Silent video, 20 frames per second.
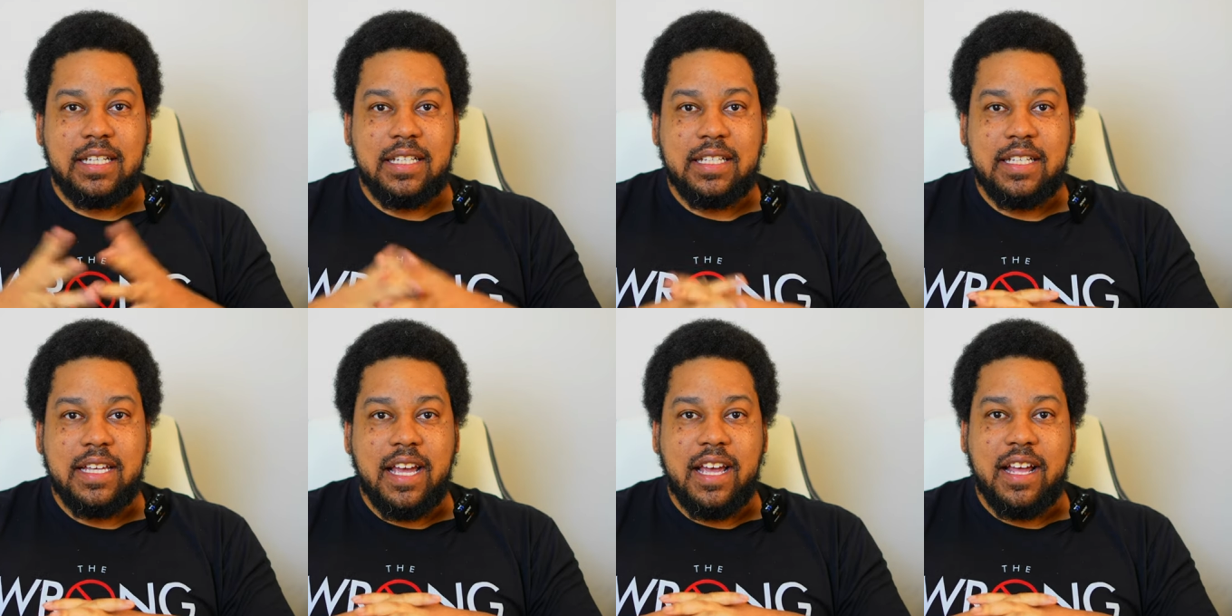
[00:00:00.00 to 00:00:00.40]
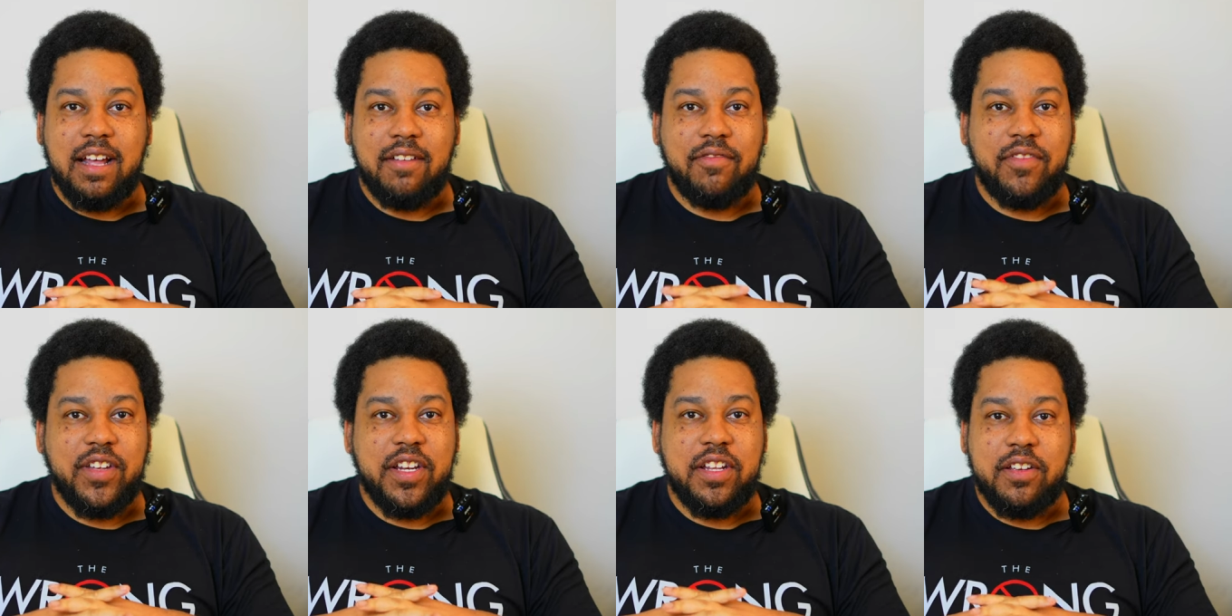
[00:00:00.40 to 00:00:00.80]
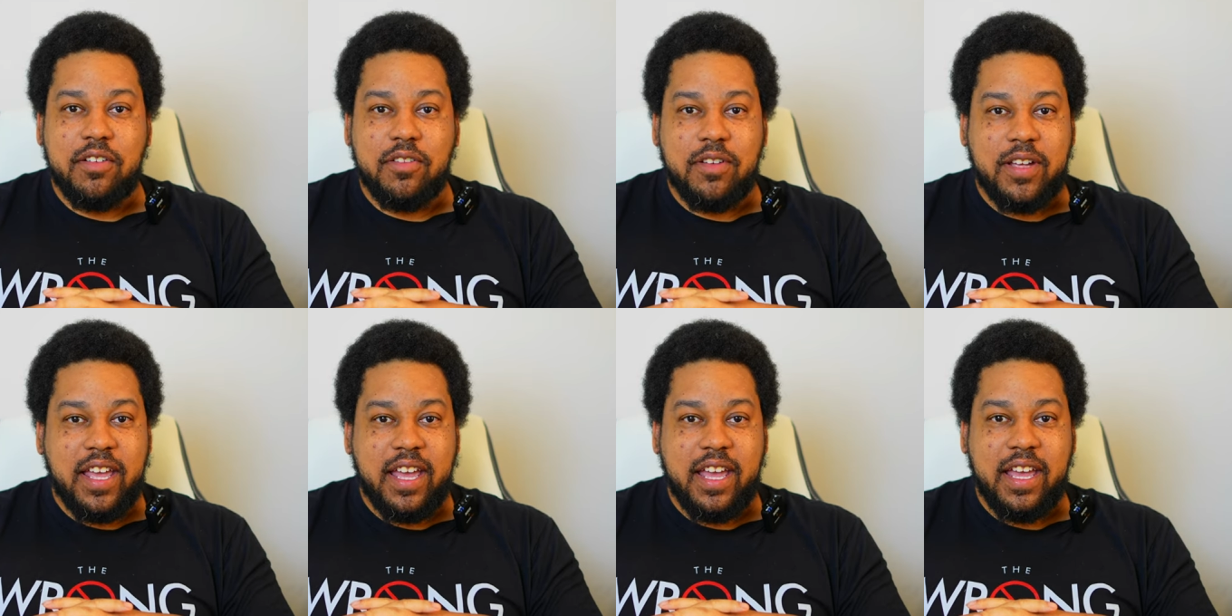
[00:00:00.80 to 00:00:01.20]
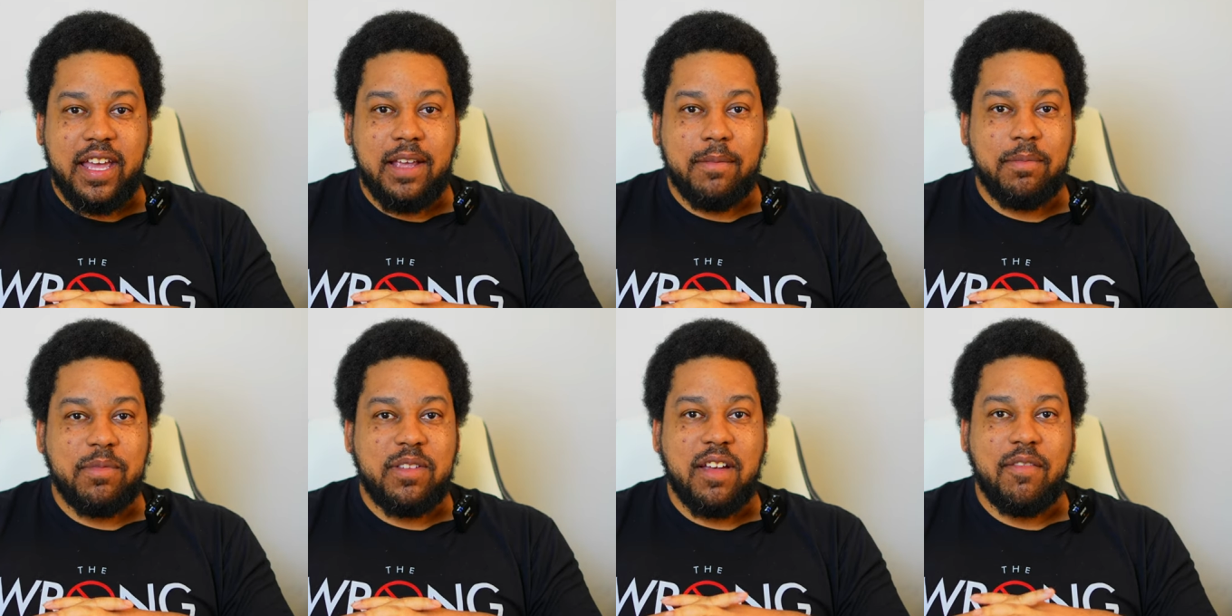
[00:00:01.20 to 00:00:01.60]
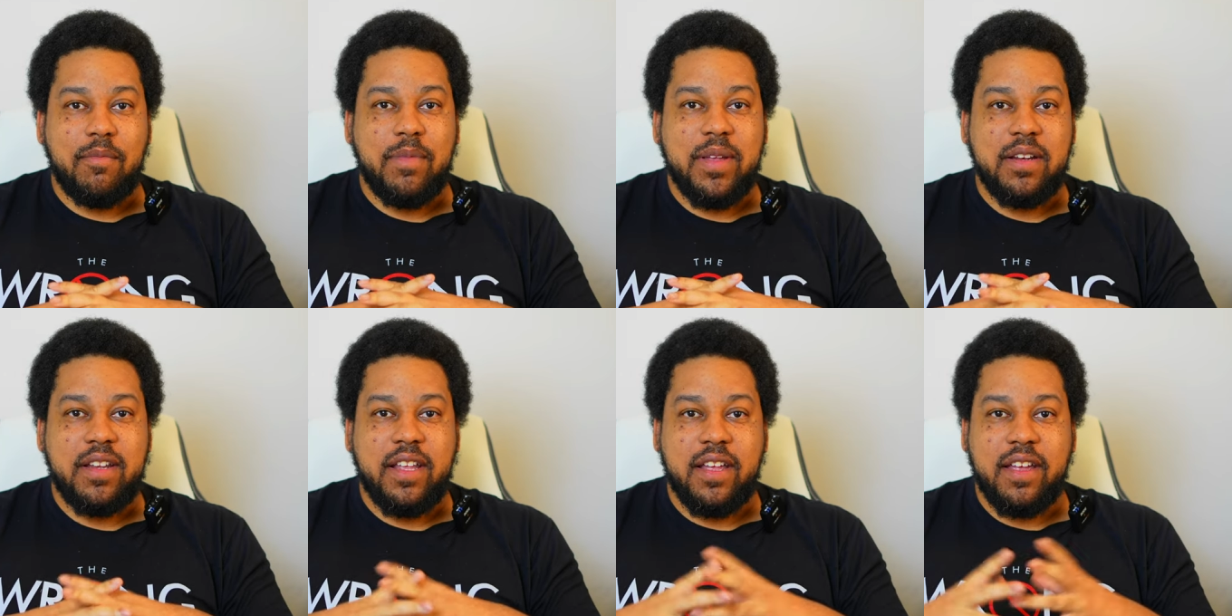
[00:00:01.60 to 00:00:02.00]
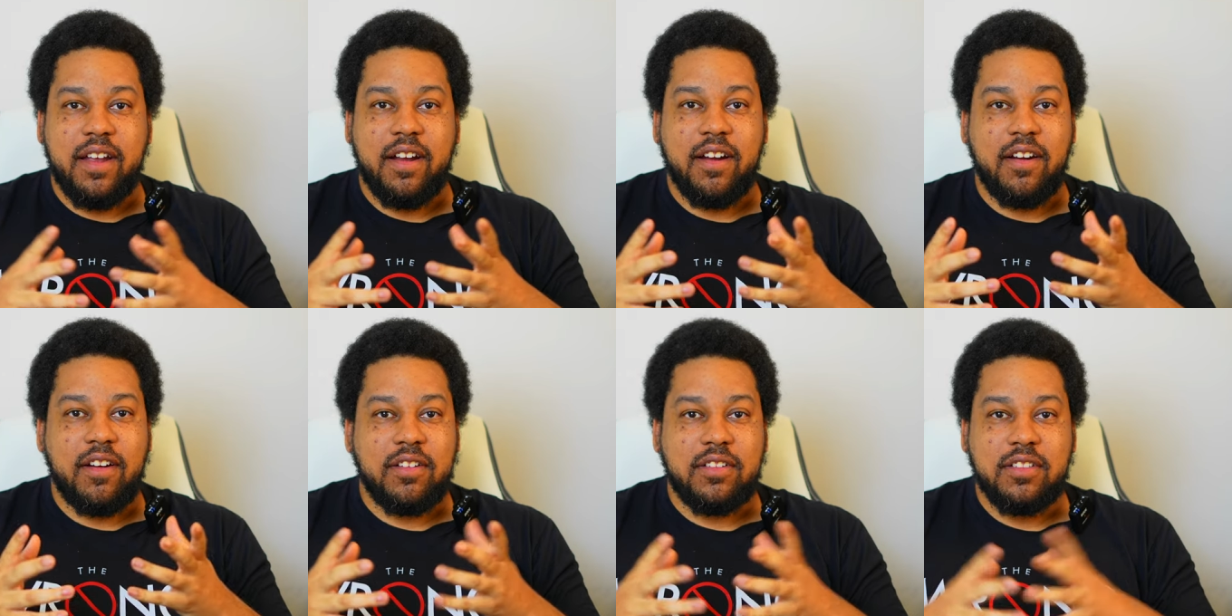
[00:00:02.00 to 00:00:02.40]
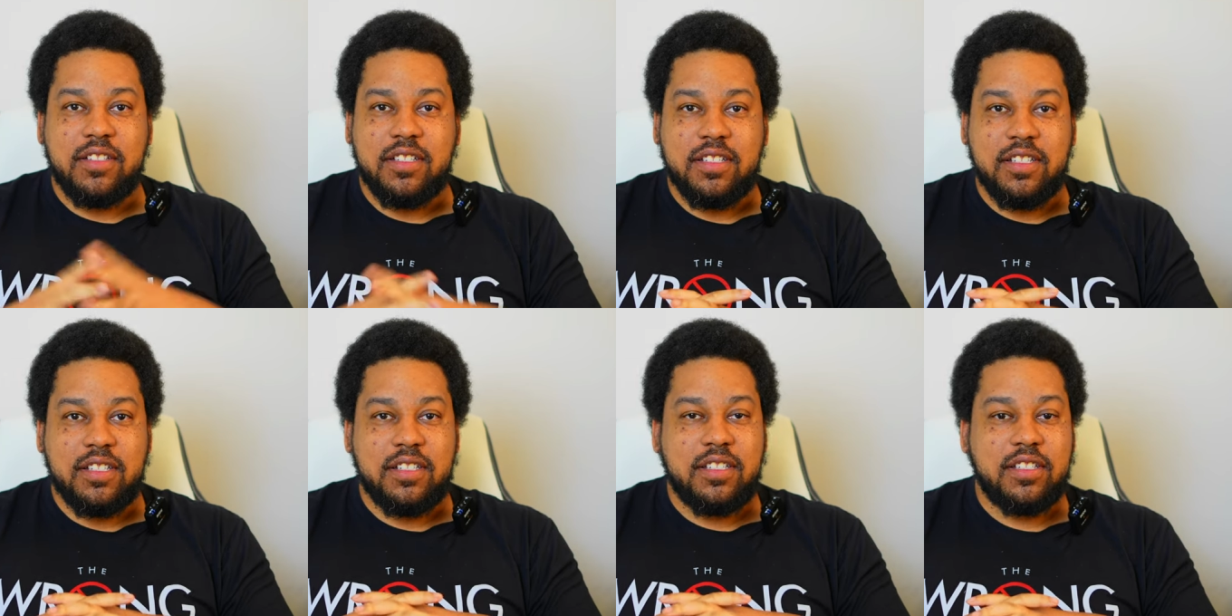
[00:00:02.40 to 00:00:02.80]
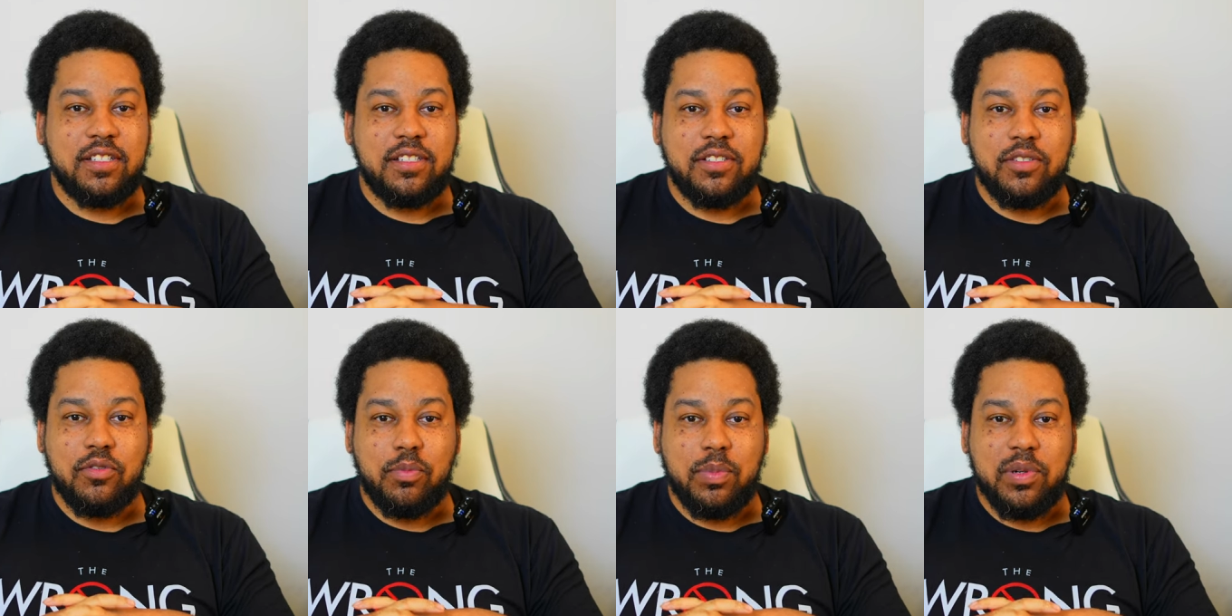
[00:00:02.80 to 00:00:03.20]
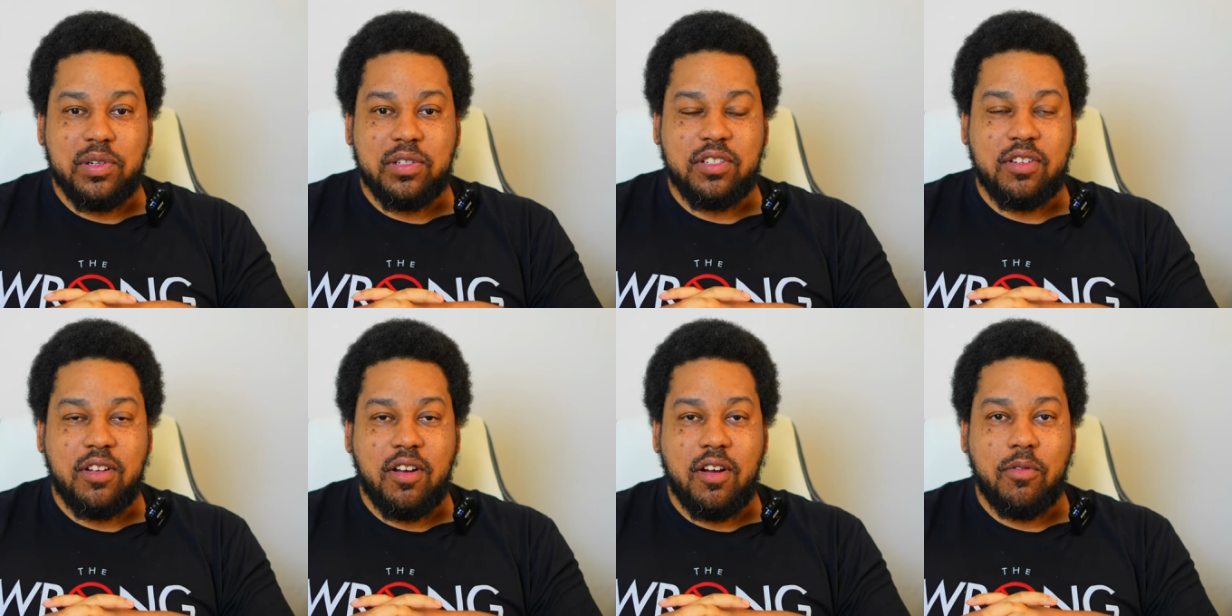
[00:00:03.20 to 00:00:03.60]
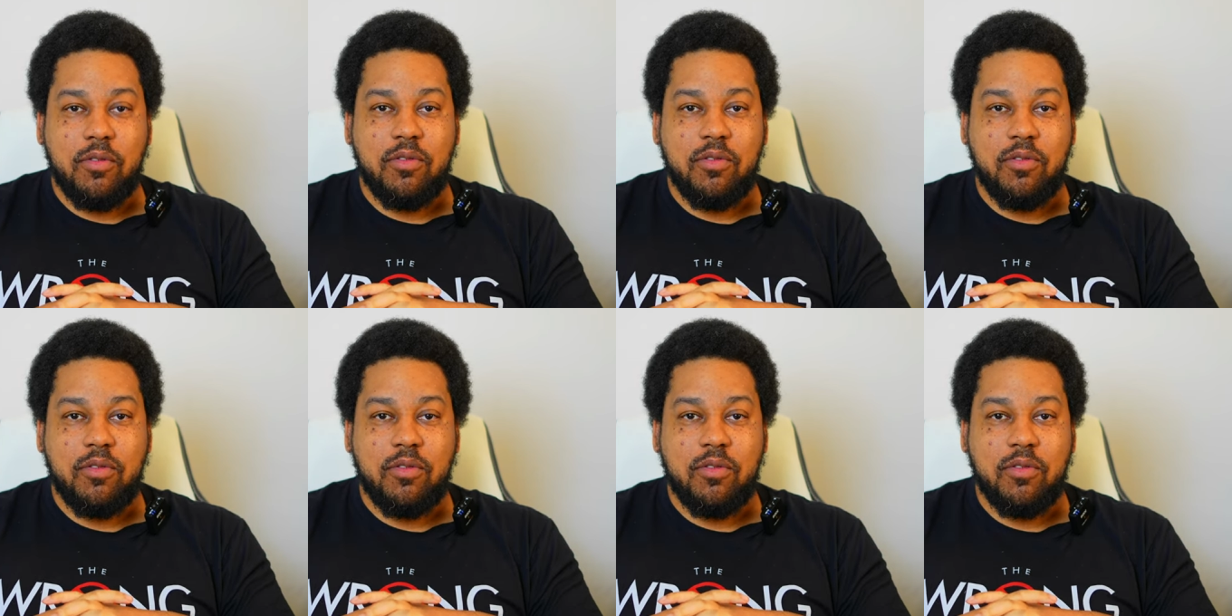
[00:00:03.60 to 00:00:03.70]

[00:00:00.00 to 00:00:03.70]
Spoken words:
Video games. I've been there since Return of